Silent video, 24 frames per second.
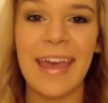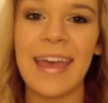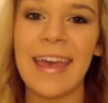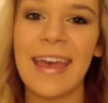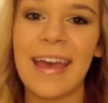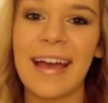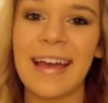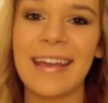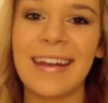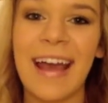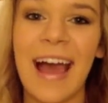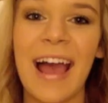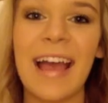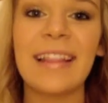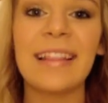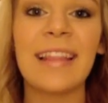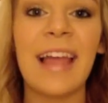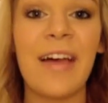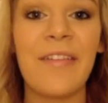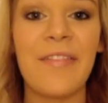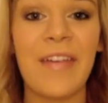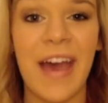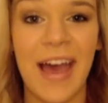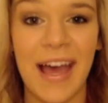And I
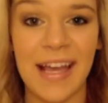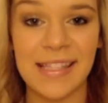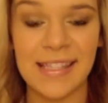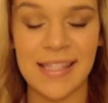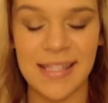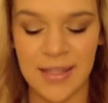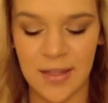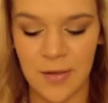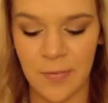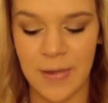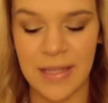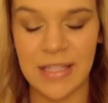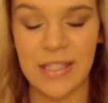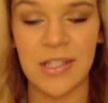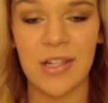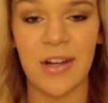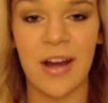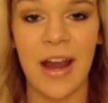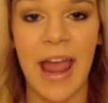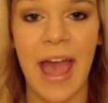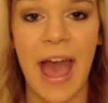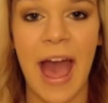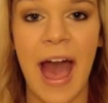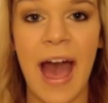love hats in the winter.
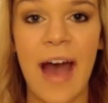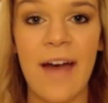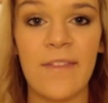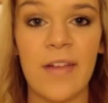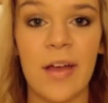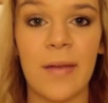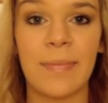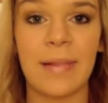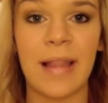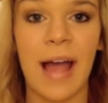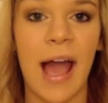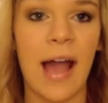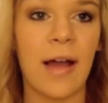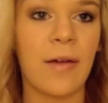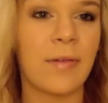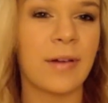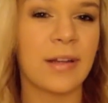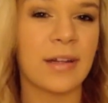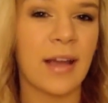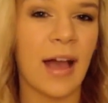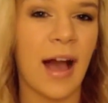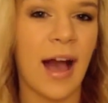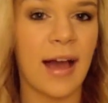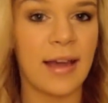I have a black
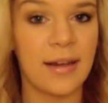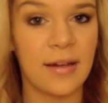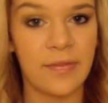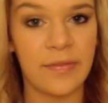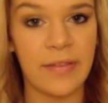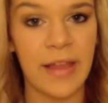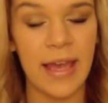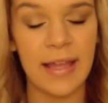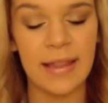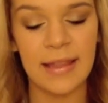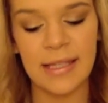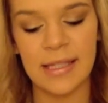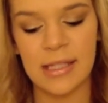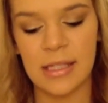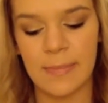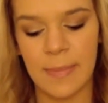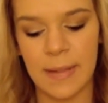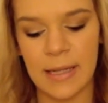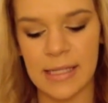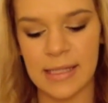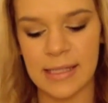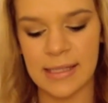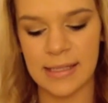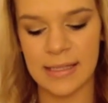one kind of like this,
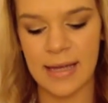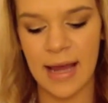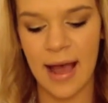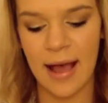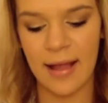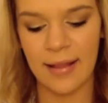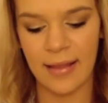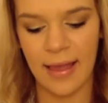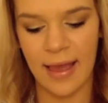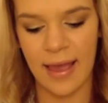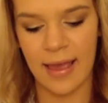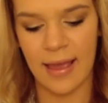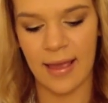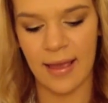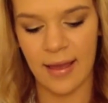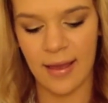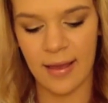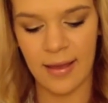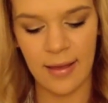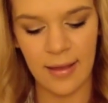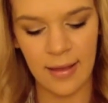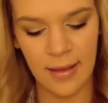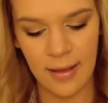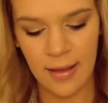but it's not like,
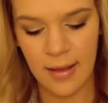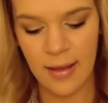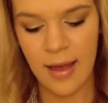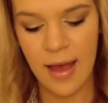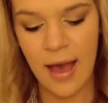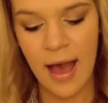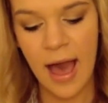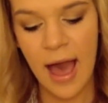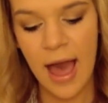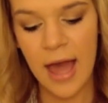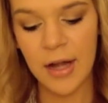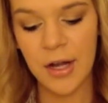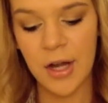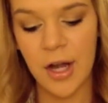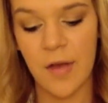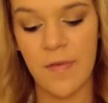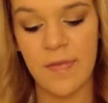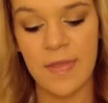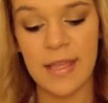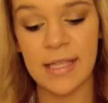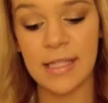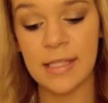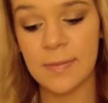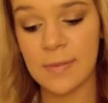I don't know.
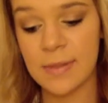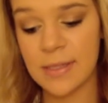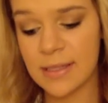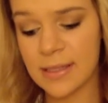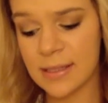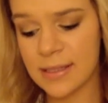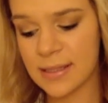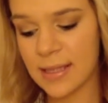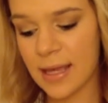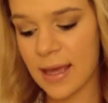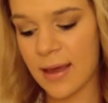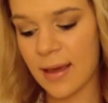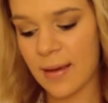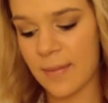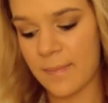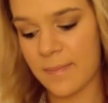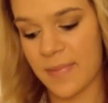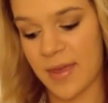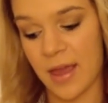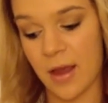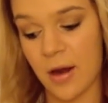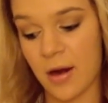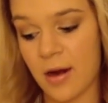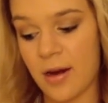This one's like
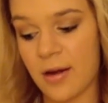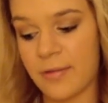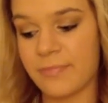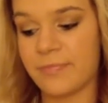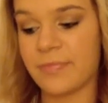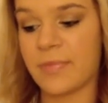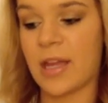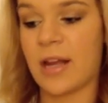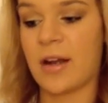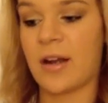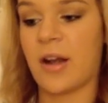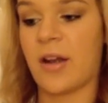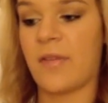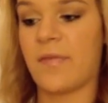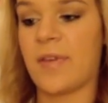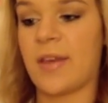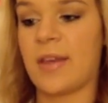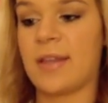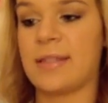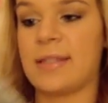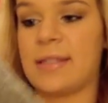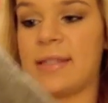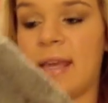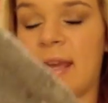bigger. I don't know if
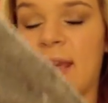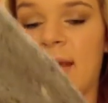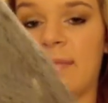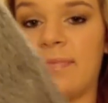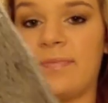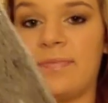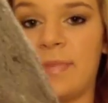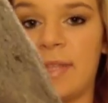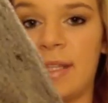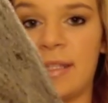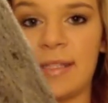you can see it.